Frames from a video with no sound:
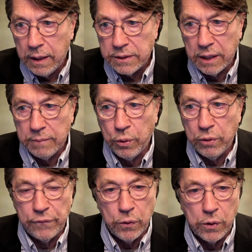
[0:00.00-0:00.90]

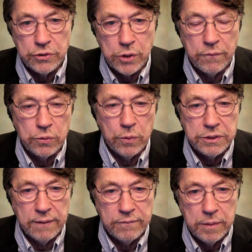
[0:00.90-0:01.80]
10.4 is over
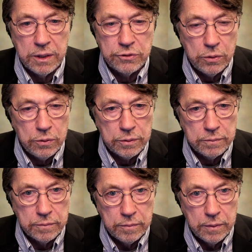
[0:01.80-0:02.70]
27 months old.
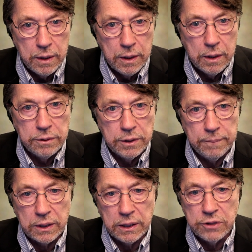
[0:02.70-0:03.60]

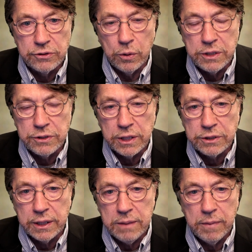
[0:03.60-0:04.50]
Typically, it's only
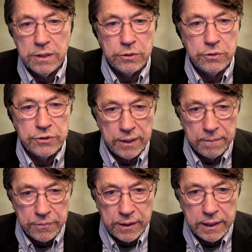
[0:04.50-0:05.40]
16 months, so
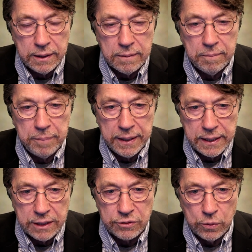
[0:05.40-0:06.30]
something
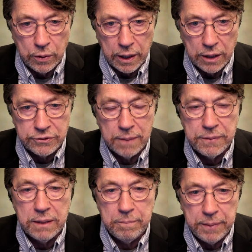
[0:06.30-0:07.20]
big is going on,
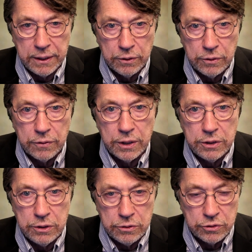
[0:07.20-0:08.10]
something bigger than
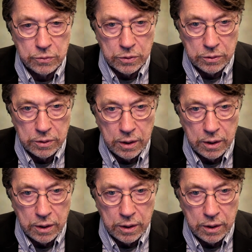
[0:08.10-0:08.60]
usual.